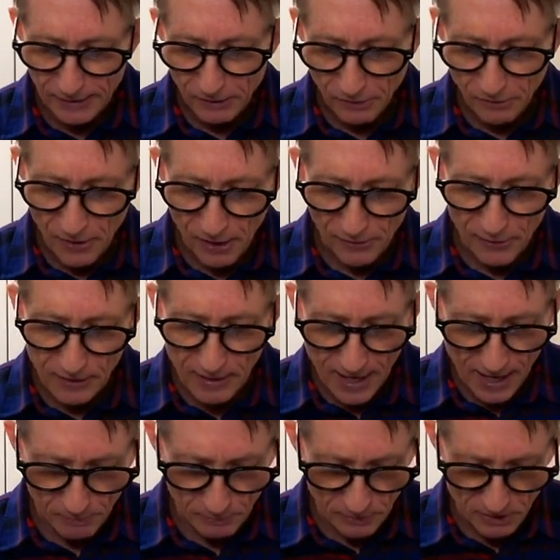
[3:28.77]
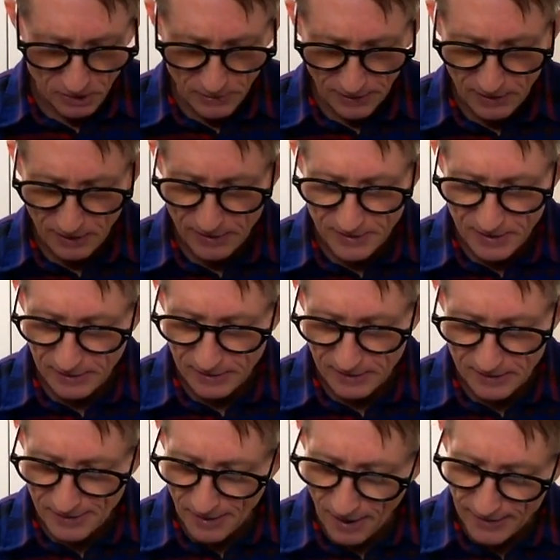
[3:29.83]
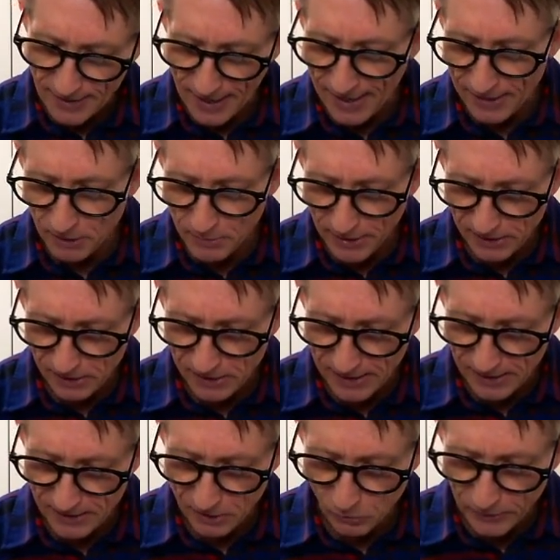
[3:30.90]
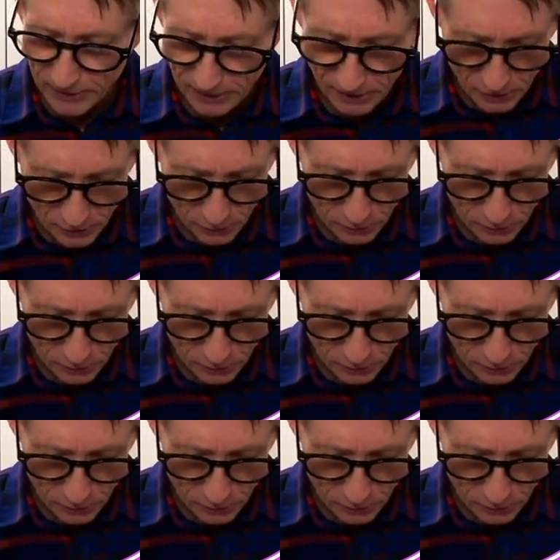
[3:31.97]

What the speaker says: nothing happens because it is not animated yet. So we need to do